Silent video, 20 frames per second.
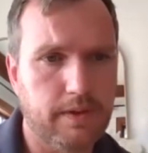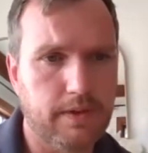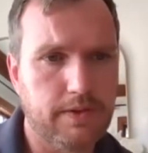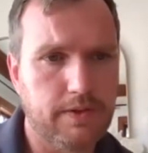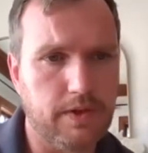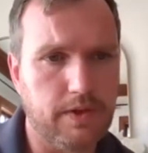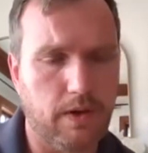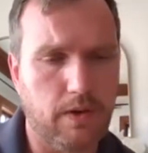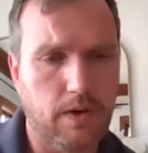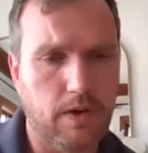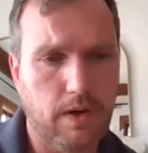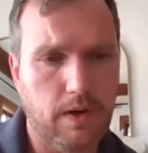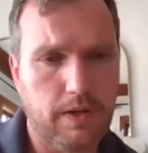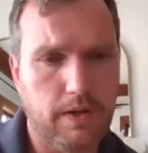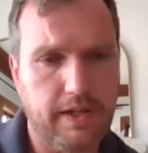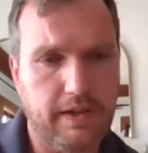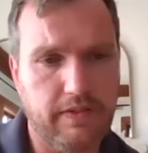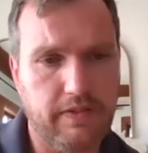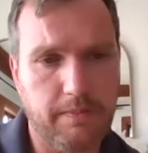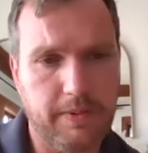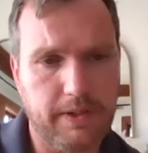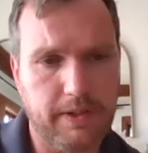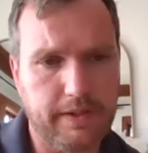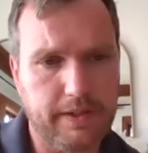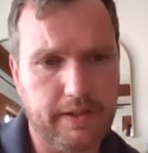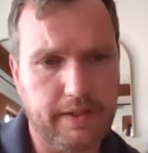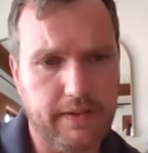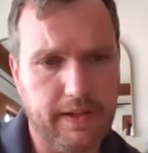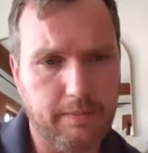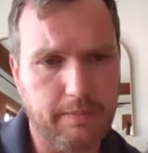so you have the
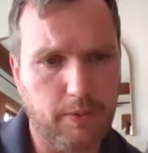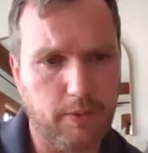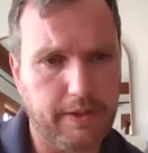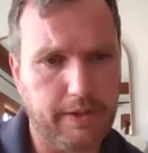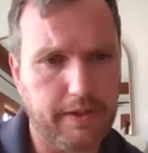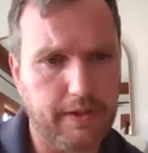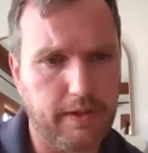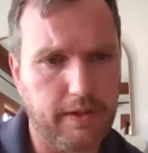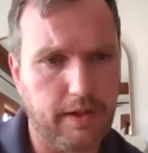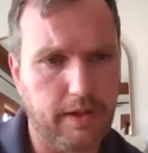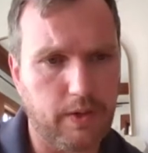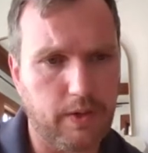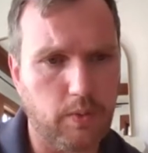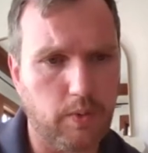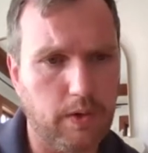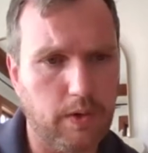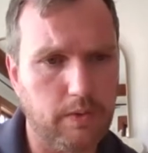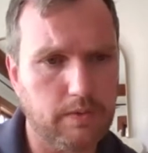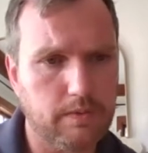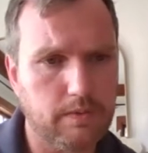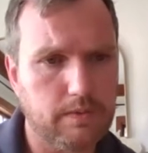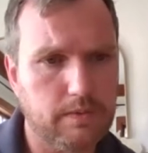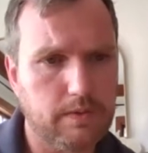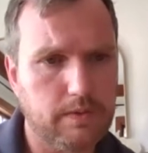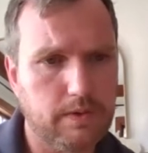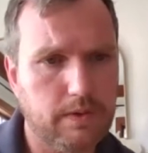ability of importing a quote.